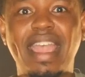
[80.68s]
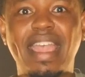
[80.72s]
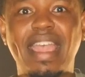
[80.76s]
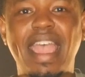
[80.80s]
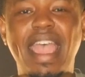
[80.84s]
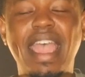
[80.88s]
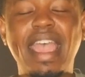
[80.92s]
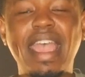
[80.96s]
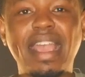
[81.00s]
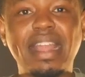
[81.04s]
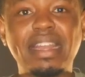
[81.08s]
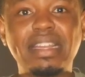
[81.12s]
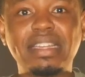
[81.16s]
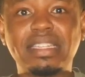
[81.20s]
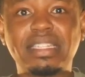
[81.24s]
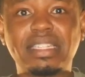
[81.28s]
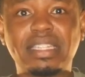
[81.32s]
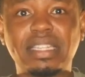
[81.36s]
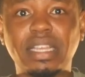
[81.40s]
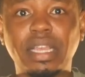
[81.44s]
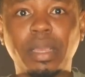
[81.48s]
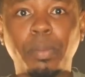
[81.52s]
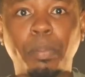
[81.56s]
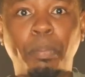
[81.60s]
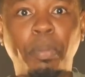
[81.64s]
And
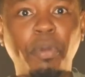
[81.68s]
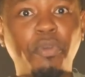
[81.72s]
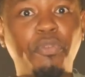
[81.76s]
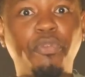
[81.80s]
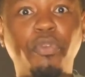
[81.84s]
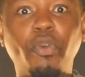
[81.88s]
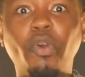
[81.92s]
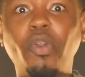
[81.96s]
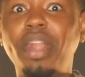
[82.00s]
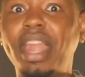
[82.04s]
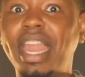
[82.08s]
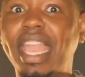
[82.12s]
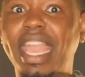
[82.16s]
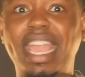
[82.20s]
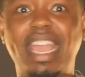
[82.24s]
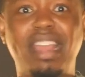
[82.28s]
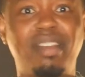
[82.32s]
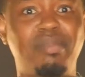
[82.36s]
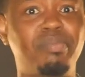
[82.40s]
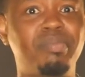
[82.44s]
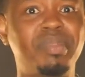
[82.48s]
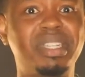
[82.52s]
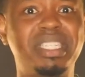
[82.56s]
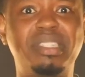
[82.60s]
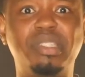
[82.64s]

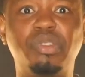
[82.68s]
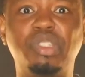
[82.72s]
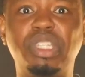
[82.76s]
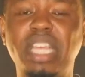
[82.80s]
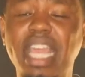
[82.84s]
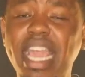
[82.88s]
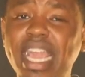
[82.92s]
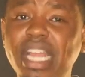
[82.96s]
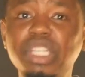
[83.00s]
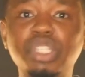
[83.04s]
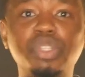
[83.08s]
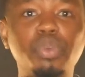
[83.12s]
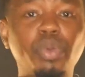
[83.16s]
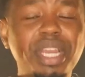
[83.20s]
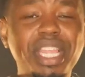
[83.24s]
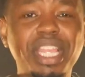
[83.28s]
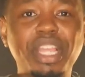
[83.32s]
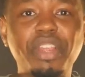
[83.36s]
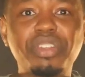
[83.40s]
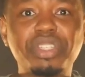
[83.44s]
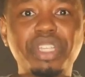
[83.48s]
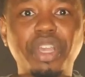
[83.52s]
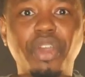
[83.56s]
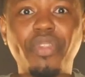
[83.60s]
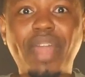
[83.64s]
beforehand, 10, 20
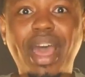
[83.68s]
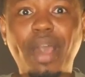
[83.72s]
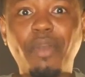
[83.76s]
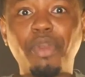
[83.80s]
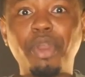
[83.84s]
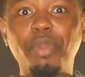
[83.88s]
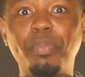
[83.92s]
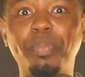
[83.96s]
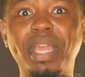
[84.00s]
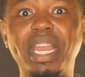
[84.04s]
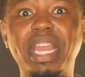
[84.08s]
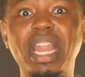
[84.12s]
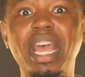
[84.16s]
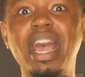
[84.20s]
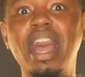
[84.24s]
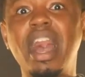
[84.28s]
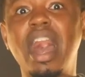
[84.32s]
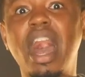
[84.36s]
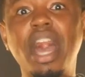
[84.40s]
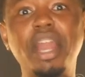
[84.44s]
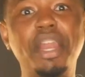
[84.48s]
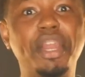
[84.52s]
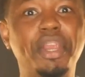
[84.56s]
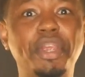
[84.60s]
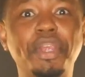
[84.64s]
years ago, that would have been
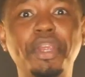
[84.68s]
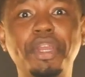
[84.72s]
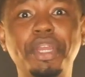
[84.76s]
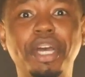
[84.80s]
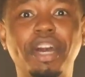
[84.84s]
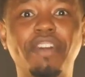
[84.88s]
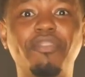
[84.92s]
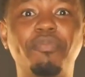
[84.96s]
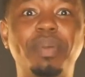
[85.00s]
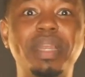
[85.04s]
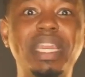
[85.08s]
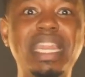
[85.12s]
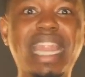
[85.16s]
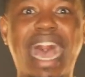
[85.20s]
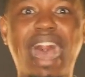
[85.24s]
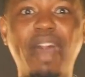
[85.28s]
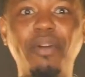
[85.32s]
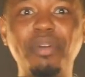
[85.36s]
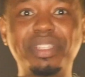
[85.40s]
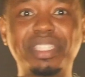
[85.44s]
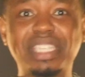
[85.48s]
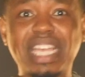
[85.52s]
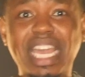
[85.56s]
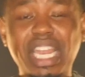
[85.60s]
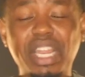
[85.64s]
unheard of, but now
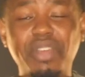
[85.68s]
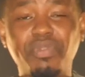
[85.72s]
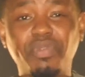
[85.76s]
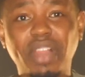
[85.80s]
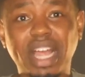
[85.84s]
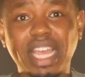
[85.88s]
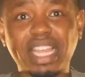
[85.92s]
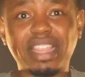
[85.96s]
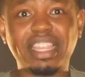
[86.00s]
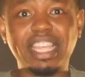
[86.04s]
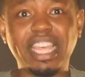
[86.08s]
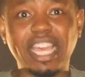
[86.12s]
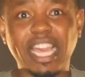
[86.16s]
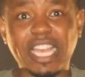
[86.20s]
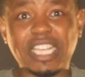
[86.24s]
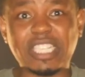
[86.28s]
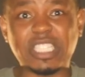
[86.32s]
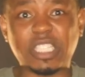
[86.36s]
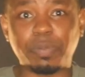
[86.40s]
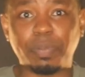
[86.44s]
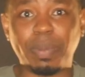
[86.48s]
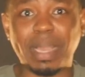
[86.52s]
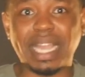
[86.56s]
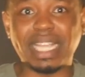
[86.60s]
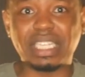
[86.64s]
it's kind of like the
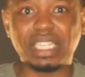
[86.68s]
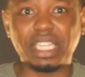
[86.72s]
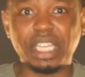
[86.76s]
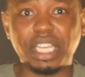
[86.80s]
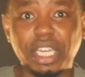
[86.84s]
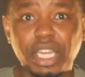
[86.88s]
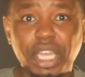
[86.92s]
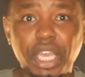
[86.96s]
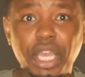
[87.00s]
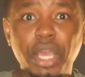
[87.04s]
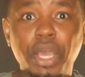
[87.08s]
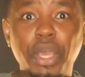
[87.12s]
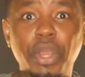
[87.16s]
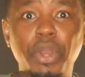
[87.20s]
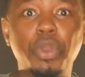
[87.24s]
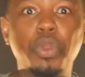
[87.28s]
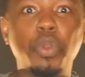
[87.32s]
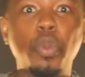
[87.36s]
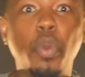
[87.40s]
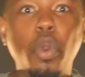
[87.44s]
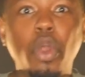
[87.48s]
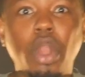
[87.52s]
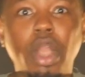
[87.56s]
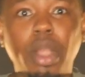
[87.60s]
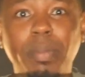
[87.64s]
expected
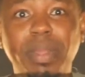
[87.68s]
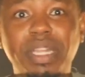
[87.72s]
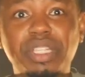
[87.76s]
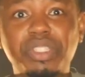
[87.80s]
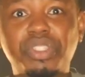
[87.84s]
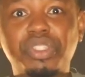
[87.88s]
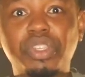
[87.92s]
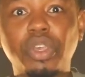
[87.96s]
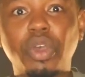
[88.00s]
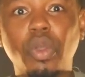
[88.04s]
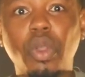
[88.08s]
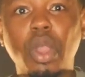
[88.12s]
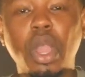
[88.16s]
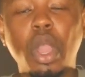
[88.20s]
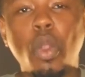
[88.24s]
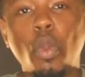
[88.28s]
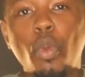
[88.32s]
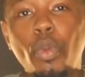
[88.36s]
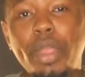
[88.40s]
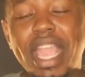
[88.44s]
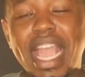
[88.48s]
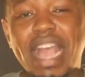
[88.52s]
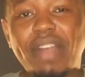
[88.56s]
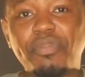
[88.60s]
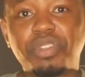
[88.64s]
norm. And so
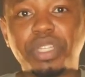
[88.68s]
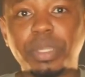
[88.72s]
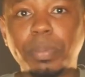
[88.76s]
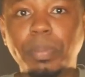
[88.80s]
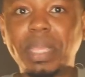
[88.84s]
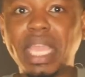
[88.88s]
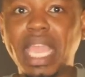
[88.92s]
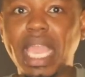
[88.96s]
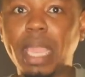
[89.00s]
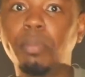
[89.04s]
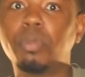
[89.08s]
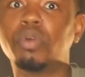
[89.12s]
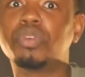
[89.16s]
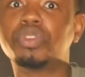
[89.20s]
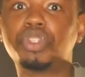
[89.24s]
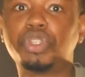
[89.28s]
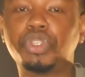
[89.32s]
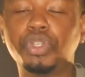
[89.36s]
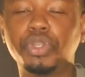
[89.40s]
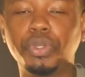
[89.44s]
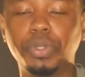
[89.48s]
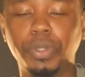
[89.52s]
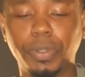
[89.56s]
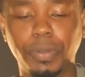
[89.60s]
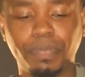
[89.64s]
we have to be able
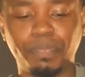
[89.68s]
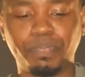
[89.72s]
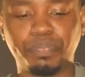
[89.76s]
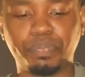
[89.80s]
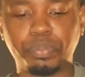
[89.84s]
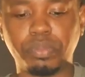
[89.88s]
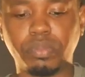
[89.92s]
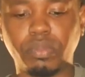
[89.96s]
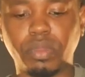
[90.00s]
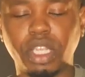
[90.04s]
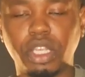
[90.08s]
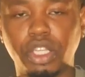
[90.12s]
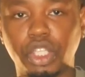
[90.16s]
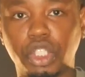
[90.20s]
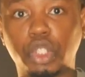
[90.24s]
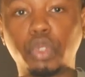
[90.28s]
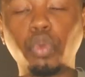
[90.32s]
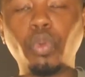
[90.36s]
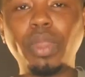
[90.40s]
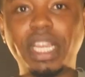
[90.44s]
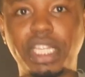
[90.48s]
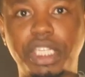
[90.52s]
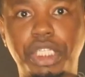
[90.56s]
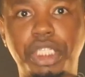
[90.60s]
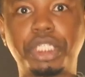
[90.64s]
to
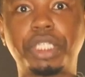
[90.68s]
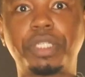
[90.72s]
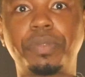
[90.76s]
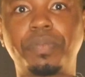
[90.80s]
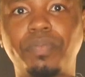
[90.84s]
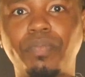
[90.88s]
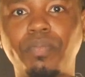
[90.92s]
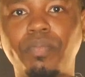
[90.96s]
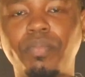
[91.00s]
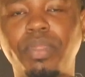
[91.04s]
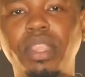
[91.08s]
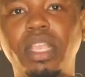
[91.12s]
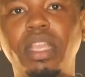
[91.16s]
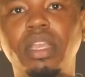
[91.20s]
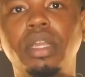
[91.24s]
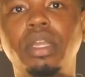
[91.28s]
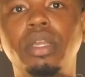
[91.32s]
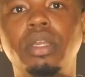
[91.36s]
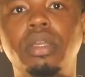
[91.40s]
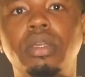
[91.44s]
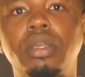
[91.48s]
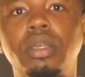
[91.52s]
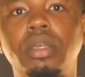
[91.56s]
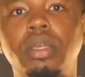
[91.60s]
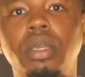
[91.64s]
switch
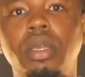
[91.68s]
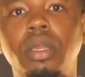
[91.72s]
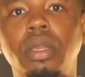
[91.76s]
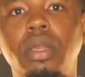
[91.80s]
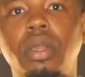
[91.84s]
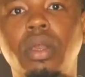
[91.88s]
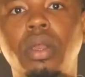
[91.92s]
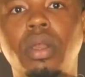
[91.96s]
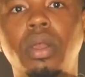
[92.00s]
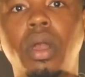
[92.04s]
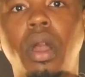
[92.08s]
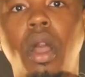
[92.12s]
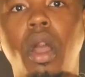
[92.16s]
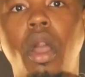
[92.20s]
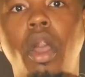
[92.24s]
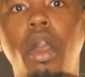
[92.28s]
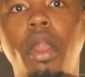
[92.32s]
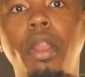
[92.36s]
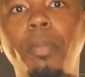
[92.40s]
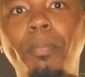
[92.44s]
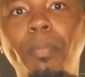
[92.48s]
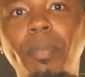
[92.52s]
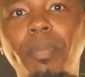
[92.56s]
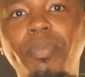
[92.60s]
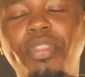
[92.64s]

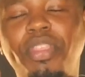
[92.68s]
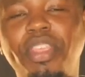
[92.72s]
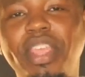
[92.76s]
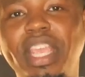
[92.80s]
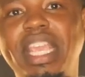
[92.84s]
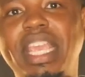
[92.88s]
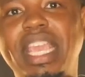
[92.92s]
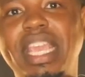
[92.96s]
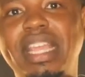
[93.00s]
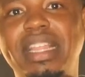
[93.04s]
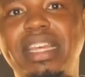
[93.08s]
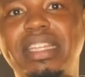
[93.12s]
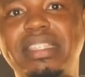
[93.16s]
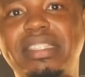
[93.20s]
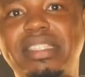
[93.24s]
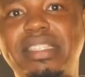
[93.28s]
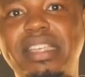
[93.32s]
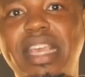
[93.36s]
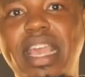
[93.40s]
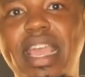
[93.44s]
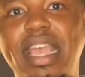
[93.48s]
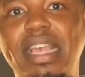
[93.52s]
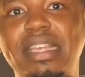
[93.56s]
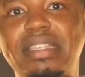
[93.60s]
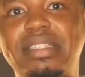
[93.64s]
our thinking that
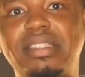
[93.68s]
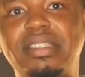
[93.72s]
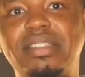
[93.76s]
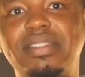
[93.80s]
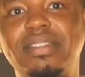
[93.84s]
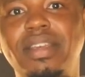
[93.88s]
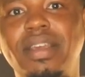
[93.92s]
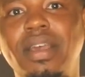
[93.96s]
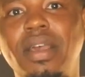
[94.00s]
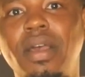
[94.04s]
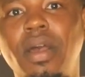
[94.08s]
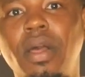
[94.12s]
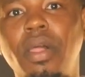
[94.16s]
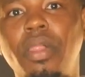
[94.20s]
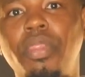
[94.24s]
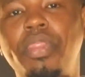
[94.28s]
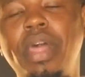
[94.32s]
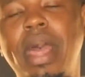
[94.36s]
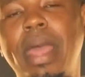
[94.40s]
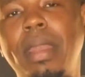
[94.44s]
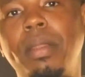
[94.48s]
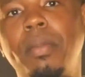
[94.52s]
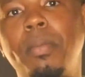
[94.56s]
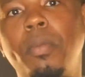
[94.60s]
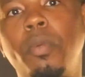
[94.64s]
says
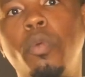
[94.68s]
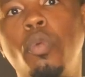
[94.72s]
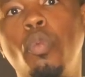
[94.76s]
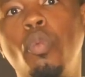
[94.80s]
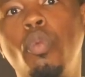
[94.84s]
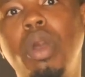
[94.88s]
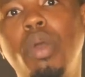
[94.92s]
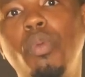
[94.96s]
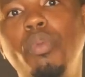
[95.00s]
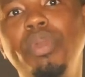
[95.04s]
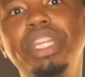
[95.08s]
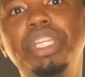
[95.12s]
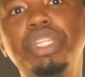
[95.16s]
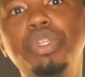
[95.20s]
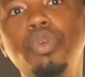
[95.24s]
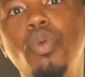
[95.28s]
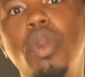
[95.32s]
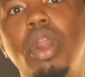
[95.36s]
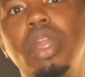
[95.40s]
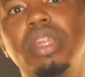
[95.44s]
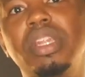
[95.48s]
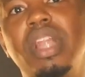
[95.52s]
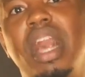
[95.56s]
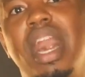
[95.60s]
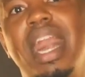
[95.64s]
that what we do
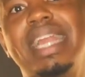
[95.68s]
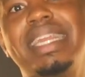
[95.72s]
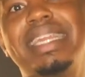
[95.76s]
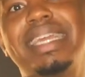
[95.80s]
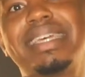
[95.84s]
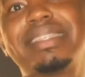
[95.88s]
online